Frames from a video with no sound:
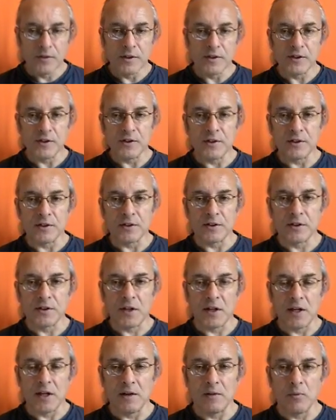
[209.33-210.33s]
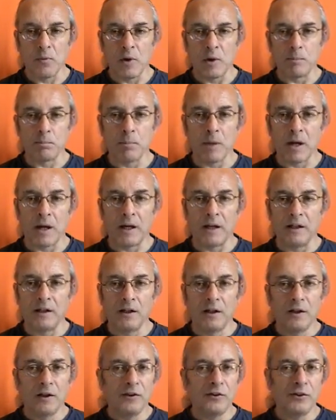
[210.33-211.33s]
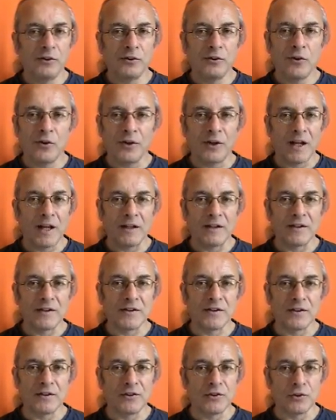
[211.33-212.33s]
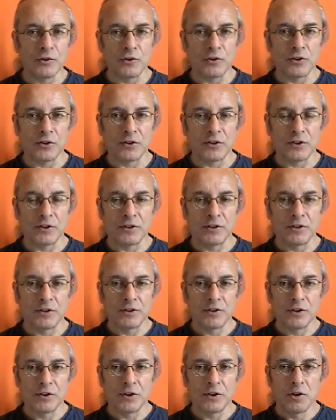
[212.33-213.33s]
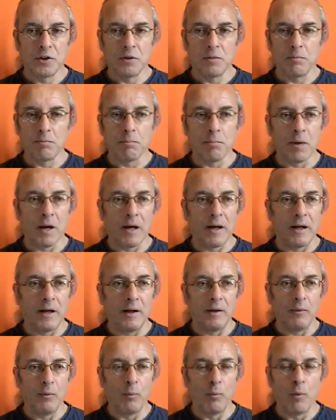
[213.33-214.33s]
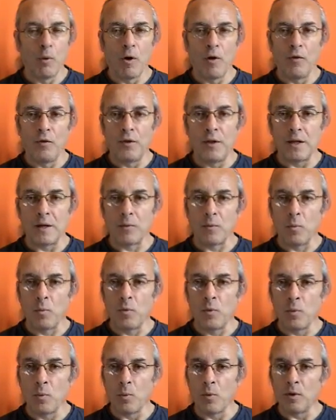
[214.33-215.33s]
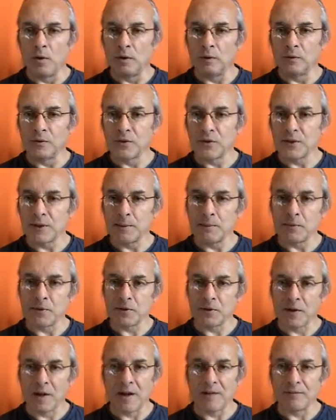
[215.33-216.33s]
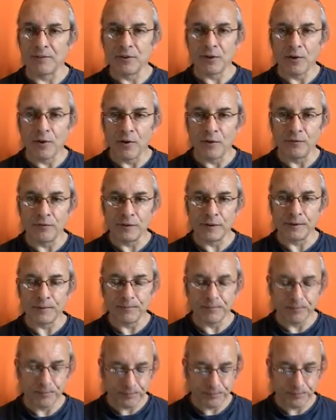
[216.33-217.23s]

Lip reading: This is the state whereby you're not getting seduced by what the world seems to have to offer,